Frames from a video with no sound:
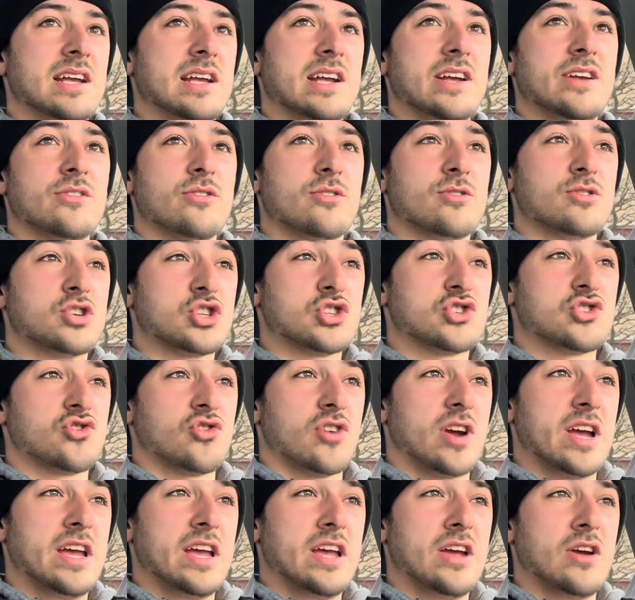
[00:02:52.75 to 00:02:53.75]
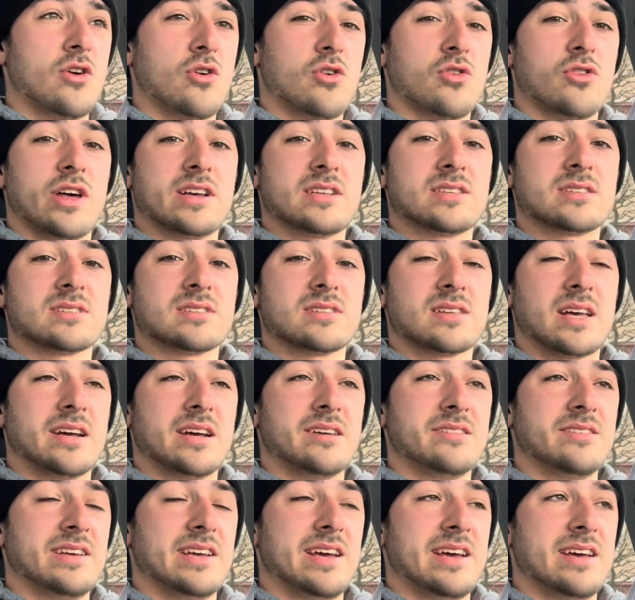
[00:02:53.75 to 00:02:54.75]
either straight or like
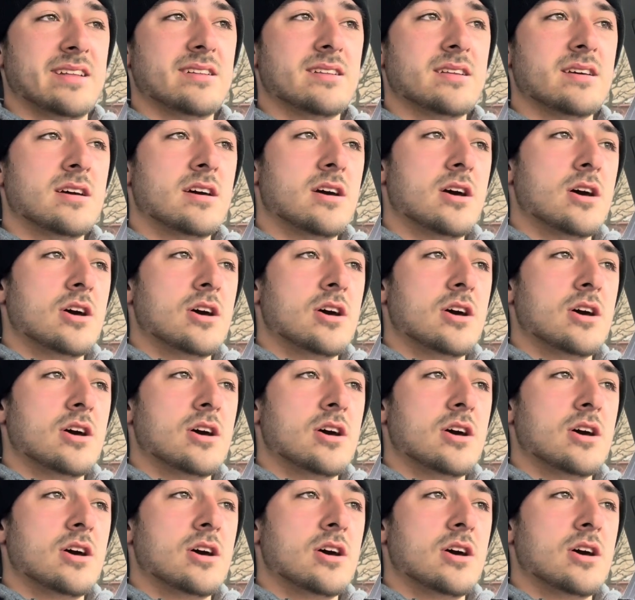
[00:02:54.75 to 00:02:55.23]
slightly in.